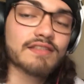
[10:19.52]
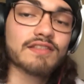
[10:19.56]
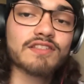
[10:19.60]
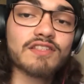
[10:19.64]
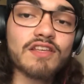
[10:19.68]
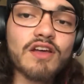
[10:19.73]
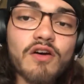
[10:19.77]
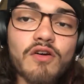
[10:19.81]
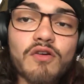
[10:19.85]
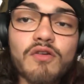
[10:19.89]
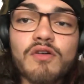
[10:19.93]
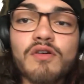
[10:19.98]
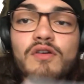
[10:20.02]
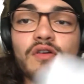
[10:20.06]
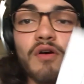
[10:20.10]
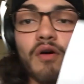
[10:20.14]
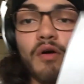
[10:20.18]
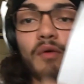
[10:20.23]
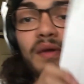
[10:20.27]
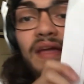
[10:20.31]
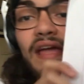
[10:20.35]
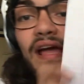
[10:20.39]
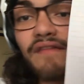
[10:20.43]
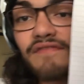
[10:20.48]
So
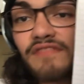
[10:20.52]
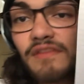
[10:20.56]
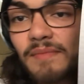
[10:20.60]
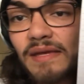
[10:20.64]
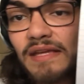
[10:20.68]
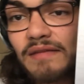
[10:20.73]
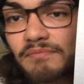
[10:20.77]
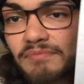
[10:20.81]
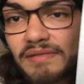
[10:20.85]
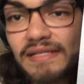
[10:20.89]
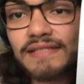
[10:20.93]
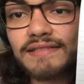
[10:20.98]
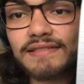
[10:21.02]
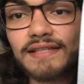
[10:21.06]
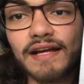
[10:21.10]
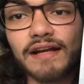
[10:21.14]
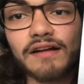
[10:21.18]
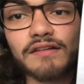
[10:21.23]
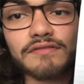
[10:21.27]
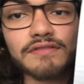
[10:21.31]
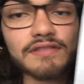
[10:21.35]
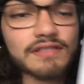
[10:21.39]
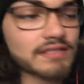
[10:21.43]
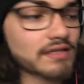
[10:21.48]
we have the main beat
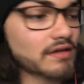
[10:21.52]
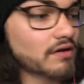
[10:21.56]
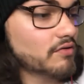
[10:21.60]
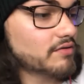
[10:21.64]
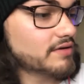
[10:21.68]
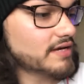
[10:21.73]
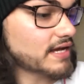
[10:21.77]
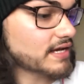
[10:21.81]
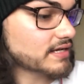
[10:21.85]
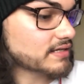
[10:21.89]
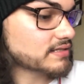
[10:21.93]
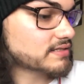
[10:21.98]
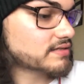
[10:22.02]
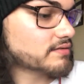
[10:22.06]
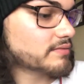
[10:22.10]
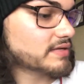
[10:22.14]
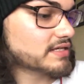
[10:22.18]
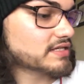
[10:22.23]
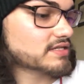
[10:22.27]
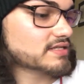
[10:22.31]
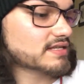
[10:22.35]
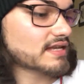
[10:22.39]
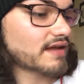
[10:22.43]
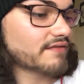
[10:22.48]
down. So next we
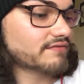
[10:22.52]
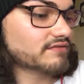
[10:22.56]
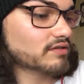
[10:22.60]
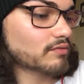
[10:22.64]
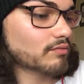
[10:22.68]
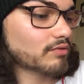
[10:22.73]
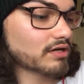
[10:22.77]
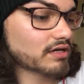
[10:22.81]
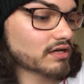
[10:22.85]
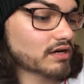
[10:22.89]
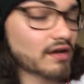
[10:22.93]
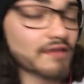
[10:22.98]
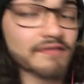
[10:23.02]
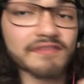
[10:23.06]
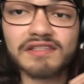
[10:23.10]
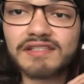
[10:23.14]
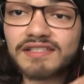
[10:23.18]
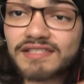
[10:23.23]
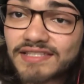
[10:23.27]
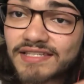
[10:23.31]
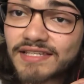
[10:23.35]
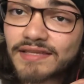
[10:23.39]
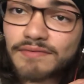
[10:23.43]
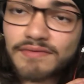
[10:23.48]
just have to work on the
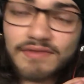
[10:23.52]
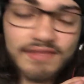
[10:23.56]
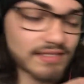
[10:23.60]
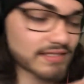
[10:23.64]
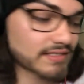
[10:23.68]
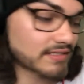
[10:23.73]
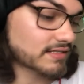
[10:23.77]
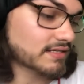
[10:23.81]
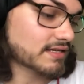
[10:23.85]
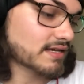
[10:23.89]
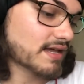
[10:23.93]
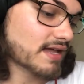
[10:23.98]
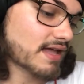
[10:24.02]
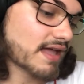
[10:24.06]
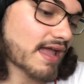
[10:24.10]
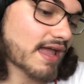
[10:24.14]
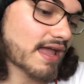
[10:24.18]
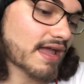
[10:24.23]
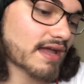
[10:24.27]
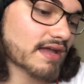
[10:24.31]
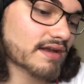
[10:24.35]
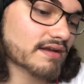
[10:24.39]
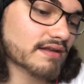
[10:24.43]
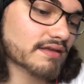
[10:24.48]
synths
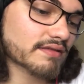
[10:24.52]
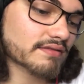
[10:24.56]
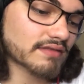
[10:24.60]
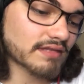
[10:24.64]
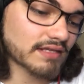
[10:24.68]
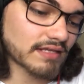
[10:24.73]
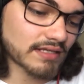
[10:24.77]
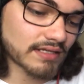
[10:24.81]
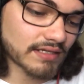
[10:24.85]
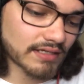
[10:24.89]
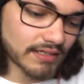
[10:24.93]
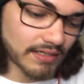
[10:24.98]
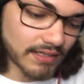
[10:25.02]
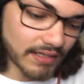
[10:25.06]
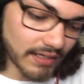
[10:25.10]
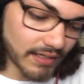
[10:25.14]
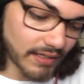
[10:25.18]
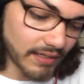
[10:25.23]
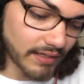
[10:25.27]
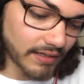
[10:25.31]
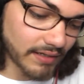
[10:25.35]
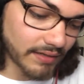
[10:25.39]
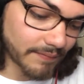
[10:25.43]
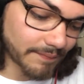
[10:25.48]
and the,
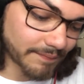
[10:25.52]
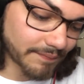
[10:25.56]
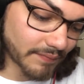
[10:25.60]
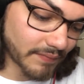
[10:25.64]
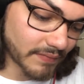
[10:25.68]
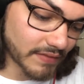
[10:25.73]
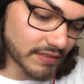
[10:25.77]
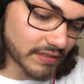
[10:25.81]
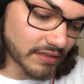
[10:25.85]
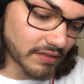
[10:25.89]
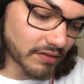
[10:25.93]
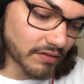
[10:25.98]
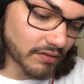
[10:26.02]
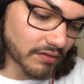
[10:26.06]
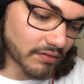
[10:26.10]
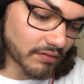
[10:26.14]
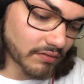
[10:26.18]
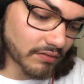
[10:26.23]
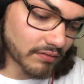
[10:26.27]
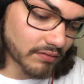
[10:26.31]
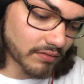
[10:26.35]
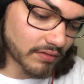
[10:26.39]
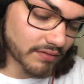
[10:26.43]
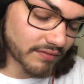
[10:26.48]

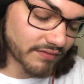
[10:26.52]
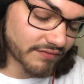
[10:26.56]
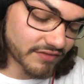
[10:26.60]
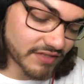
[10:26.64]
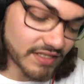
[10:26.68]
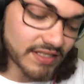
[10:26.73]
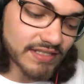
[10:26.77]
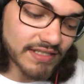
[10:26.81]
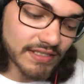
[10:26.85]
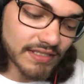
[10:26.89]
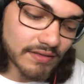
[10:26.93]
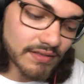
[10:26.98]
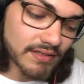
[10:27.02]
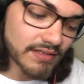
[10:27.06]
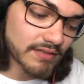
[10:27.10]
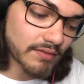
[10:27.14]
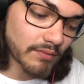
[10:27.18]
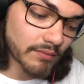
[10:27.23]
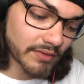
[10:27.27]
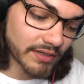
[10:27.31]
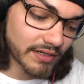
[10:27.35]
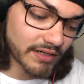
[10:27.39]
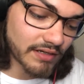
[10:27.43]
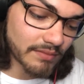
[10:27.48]
so for the synths,
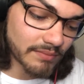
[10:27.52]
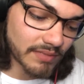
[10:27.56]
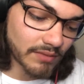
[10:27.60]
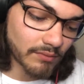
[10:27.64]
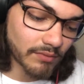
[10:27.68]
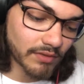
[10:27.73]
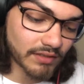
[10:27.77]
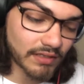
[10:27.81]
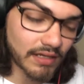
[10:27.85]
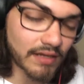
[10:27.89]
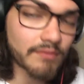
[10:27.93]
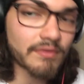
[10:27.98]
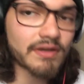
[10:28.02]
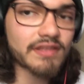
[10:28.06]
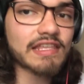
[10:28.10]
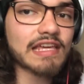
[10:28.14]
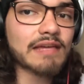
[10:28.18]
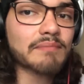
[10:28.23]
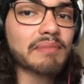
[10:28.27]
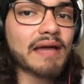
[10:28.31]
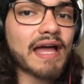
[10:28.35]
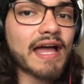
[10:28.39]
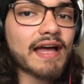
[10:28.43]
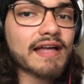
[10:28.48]
we're gonna be working with a
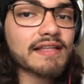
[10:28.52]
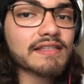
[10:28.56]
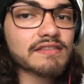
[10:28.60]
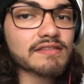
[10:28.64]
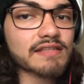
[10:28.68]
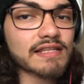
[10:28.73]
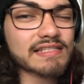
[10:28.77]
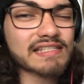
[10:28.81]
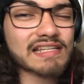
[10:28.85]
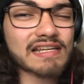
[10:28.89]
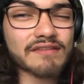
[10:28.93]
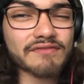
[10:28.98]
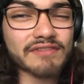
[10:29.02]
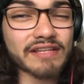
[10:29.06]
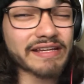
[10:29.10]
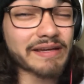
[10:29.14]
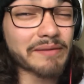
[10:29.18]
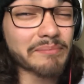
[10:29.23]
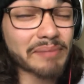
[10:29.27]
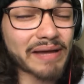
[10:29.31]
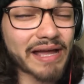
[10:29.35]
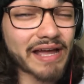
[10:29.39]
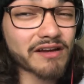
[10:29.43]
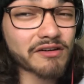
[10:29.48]
pad, so that's kind of like a
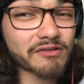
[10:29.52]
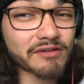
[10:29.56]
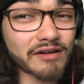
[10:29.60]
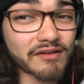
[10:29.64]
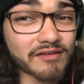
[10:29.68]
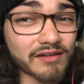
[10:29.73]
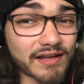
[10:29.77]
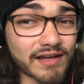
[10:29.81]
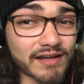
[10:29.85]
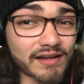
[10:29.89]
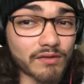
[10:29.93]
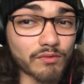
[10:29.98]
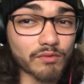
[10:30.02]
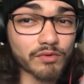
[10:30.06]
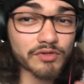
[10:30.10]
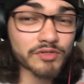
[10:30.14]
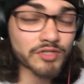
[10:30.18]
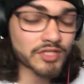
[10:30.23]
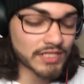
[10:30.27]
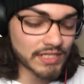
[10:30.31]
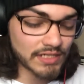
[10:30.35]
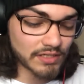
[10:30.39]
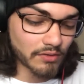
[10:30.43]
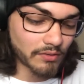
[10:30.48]
background kind of
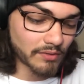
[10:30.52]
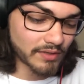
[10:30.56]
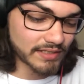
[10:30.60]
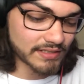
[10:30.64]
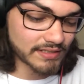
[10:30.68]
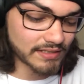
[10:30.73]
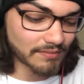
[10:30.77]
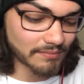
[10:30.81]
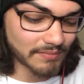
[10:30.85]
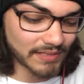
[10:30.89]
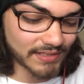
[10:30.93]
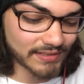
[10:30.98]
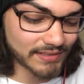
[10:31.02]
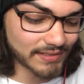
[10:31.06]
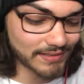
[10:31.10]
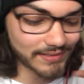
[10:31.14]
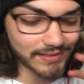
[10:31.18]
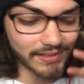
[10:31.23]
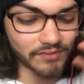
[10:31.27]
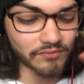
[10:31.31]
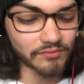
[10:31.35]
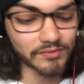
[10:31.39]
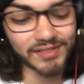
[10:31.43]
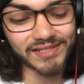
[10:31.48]
whooshy noise that makes it
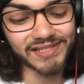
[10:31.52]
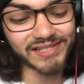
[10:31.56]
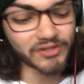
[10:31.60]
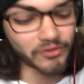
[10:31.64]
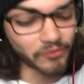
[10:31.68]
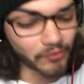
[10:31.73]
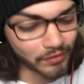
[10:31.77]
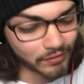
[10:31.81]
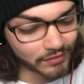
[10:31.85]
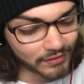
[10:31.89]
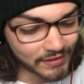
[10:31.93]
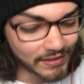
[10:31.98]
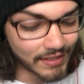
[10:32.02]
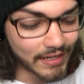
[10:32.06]
sound really cool.